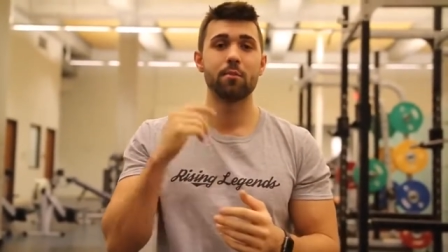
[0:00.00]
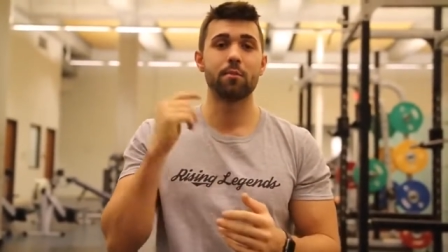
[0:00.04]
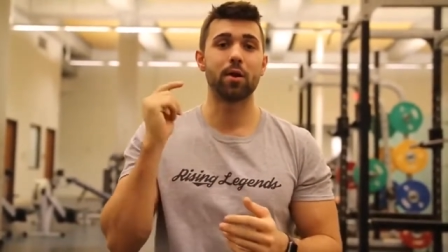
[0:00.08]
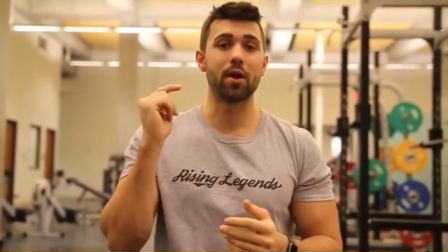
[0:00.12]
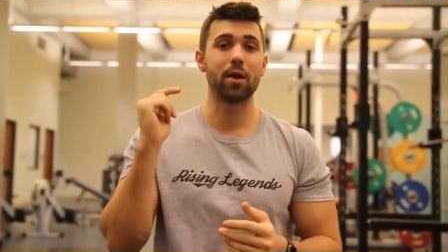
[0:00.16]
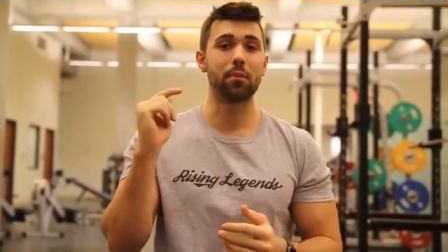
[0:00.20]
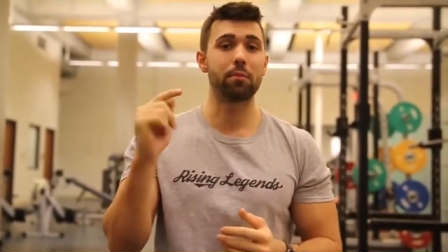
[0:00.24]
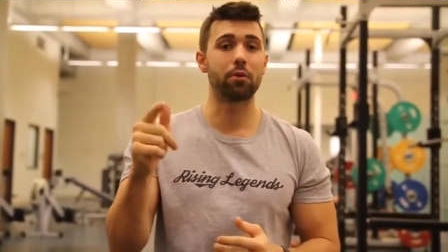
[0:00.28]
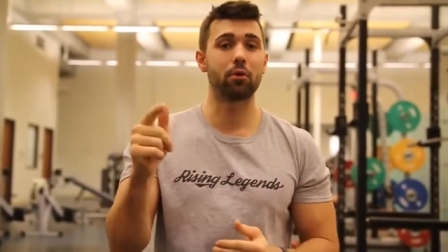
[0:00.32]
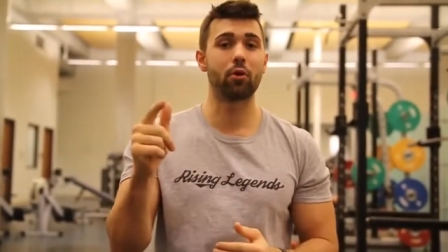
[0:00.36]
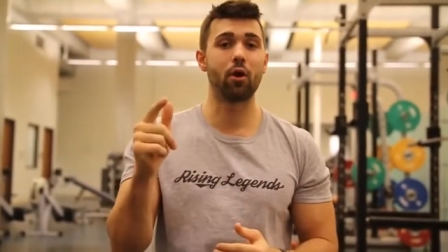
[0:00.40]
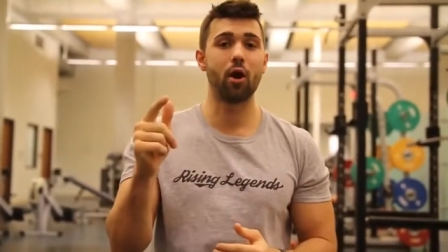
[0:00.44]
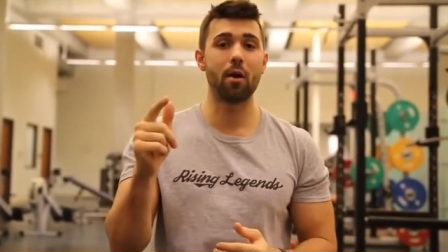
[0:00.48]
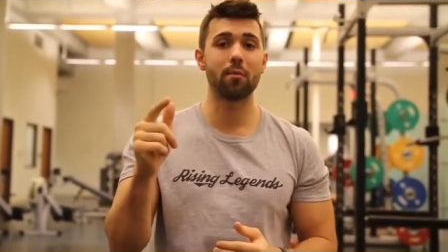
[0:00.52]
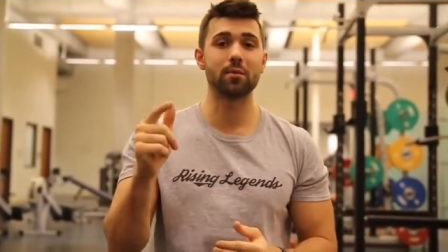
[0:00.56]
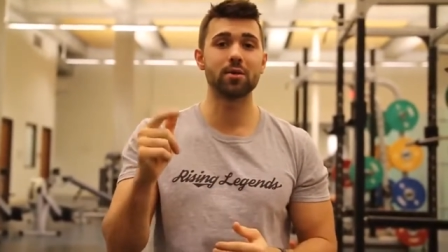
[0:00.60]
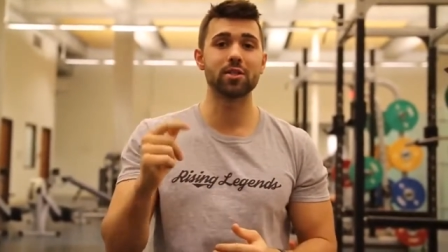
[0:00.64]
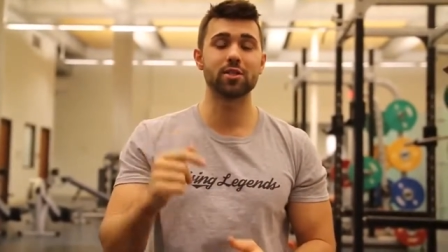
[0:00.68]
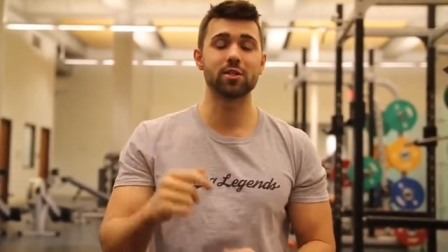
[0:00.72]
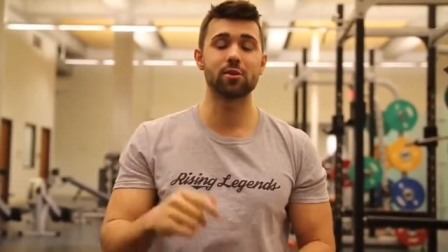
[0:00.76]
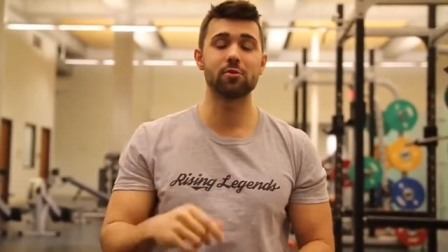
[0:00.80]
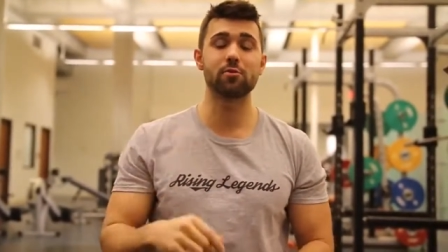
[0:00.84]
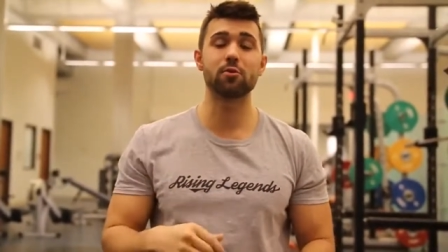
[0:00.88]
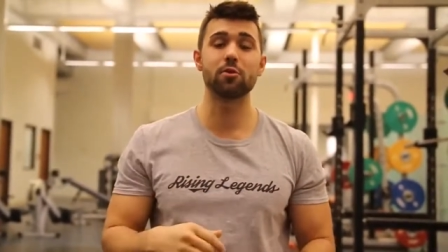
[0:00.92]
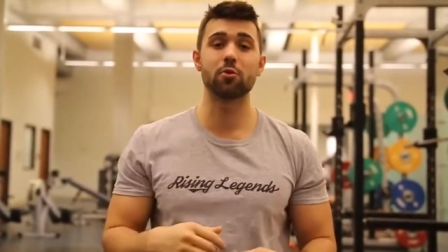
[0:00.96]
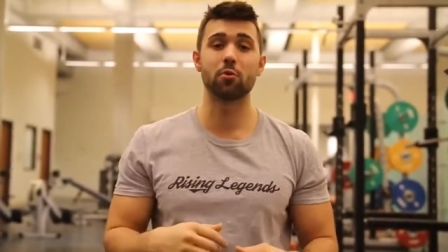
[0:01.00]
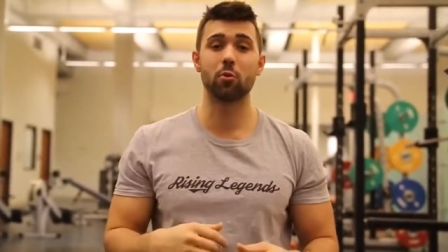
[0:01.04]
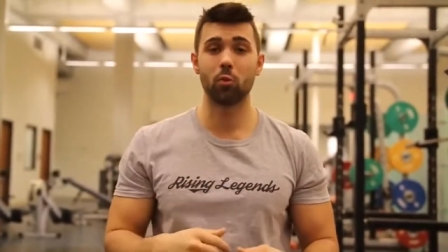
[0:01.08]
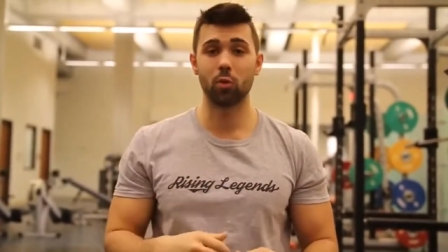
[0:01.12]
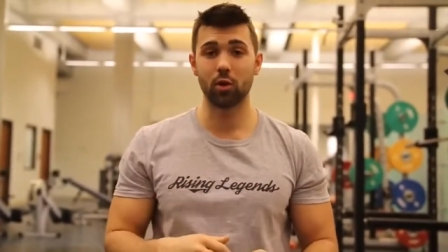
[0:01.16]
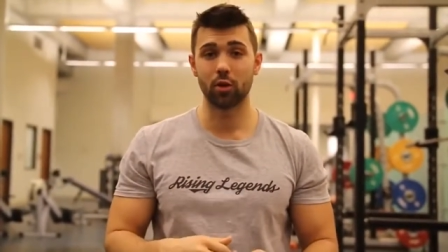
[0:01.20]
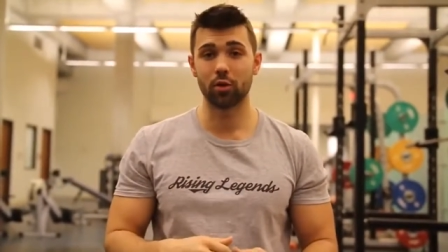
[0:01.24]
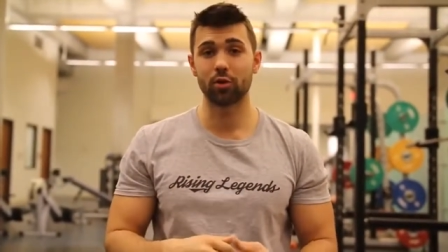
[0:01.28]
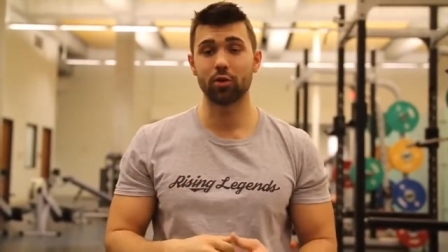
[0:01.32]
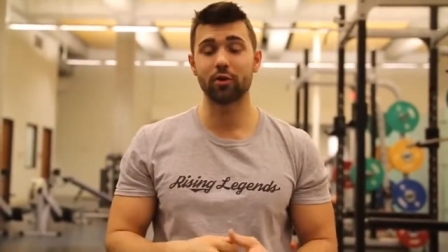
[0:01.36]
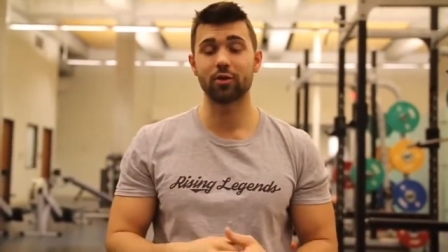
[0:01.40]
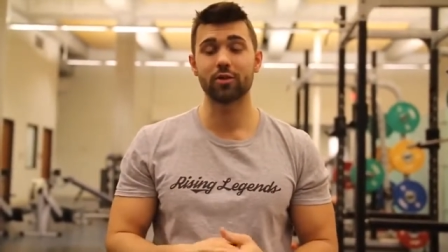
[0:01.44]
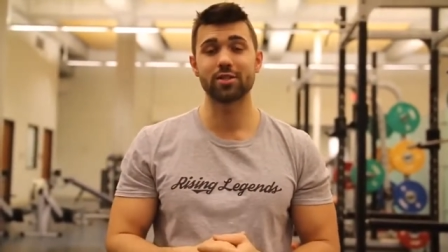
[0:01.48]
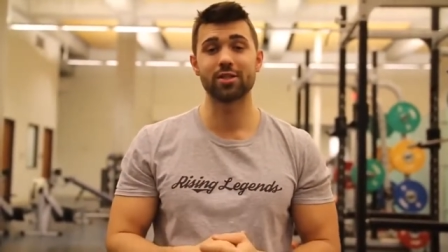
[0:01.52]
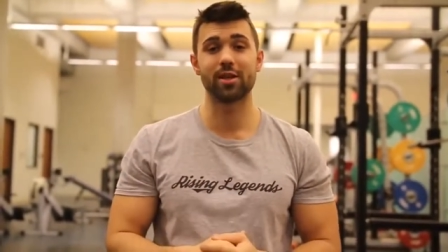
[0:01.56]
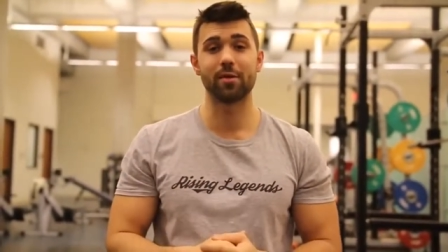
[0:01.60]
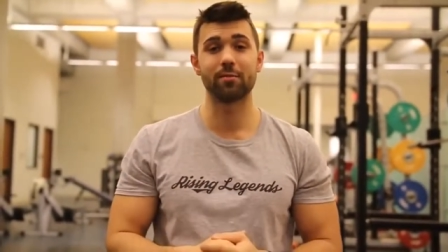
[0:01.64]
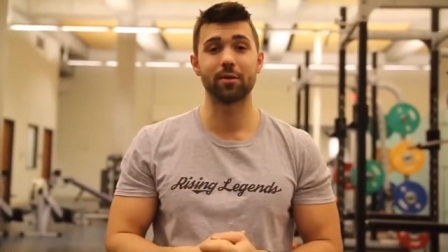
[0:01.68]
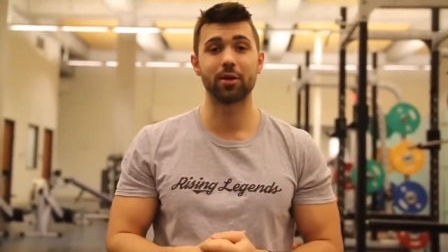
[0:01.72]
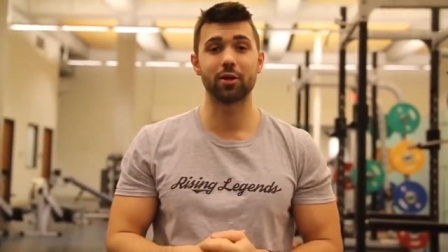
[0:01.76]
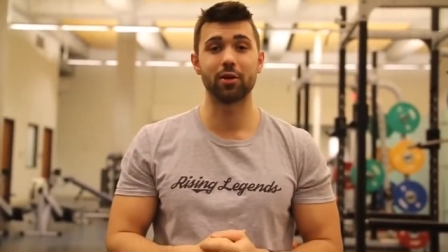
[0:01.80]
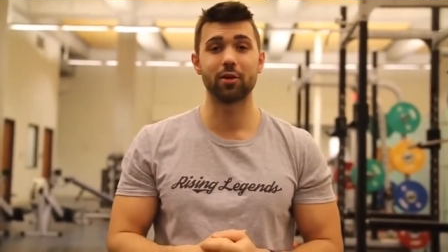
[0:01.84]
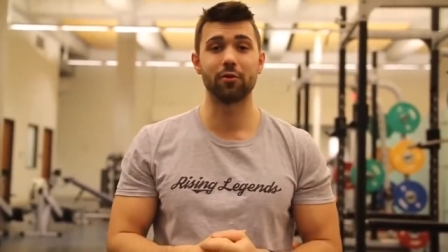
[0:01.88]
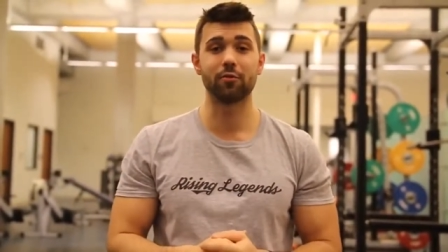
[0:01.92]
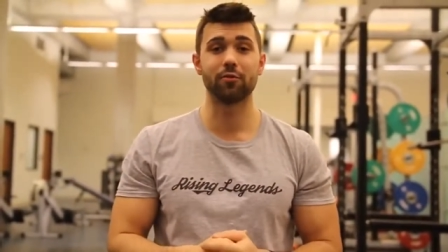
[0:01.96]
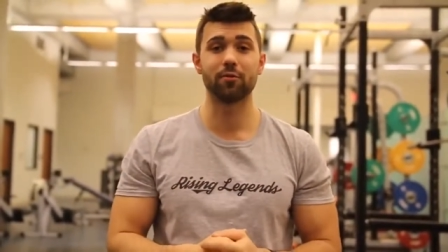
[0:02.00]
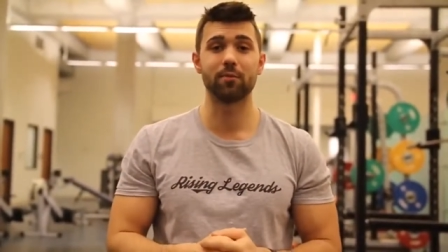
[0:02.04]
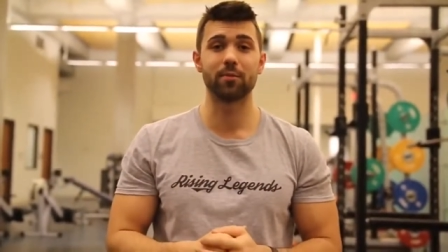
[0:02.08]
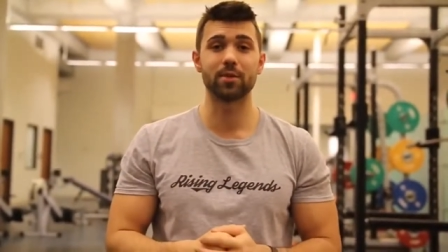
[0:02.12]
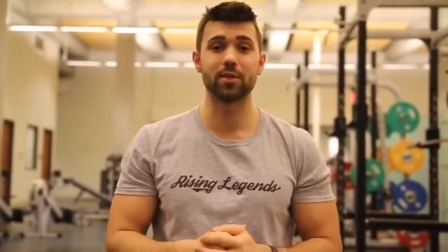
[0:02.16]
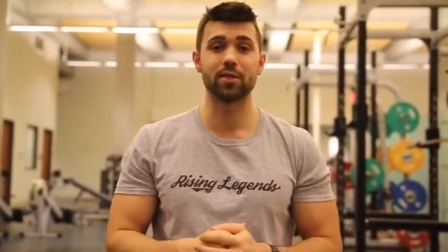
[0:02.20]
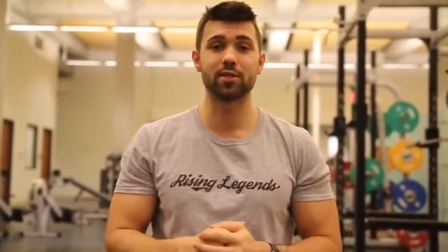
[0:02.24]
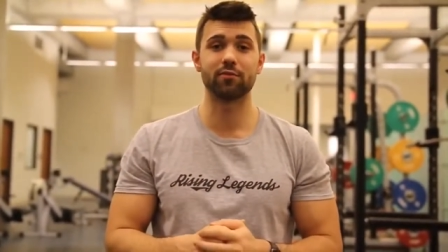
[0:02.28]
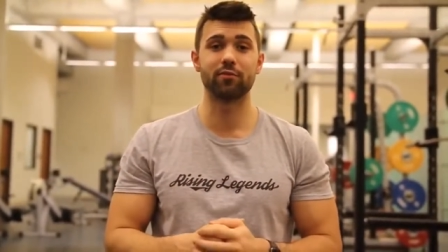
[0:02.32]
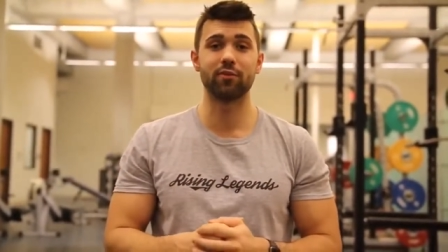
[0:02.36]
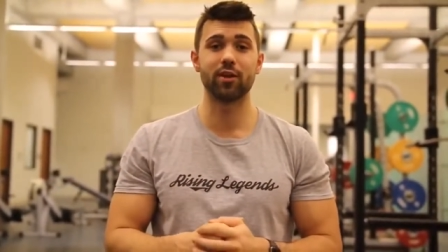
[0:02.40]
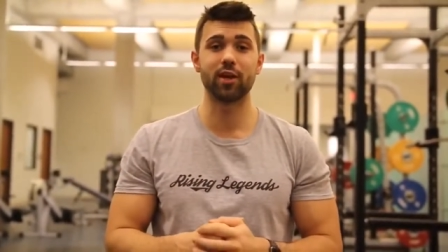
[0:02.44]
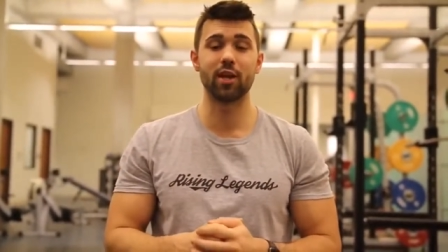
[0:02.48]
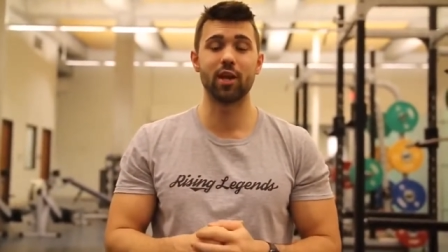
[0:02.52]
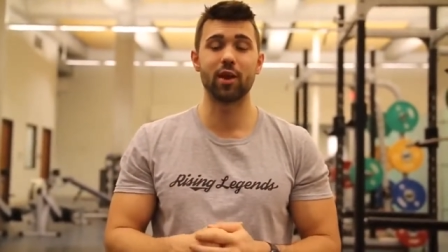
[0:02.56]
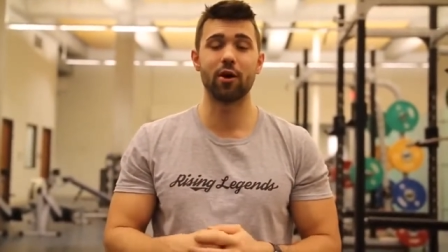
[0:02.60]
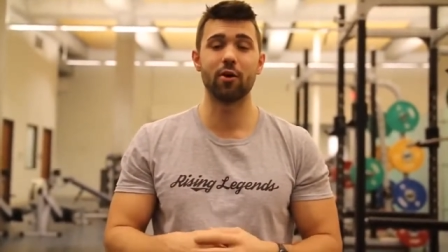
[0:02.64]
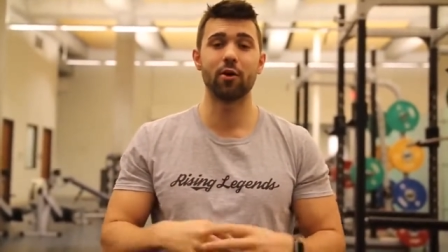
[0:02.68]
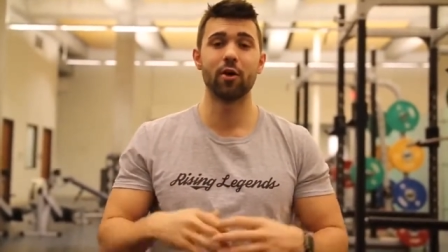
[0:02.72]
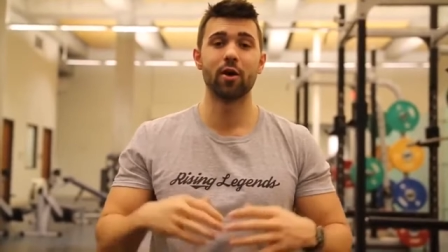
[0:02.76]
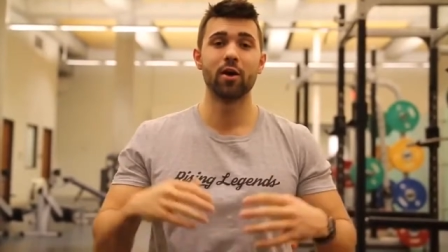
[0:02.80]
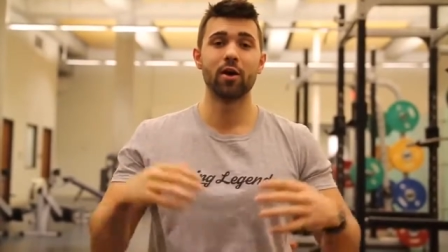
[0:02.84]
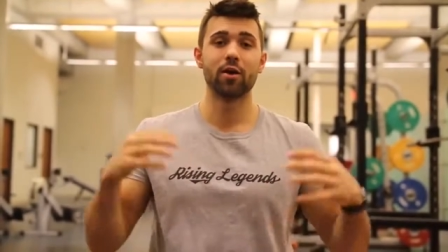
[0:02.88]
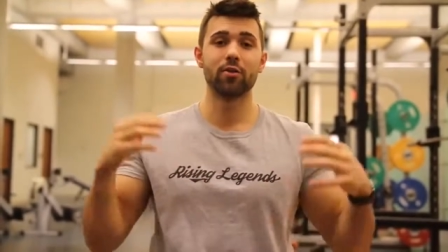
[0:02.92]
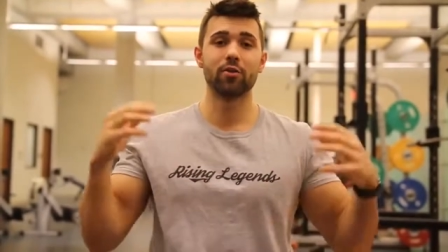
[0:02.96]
but I promise you, you will learn something new from this video.